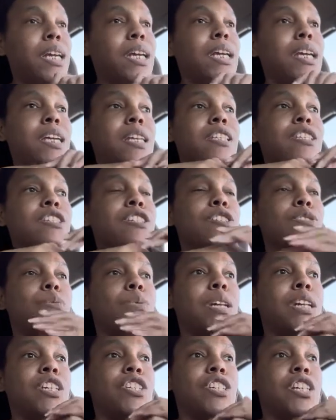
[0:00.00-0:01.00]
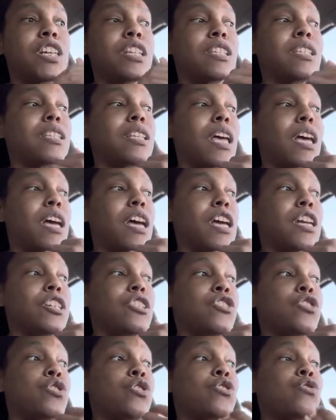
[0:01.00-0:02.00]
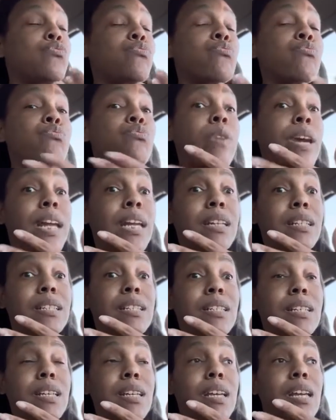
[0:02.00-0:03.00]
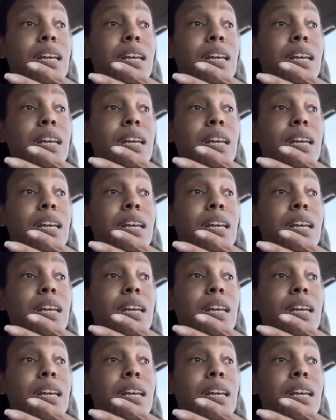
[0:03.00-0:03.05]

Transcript: is doing just straight,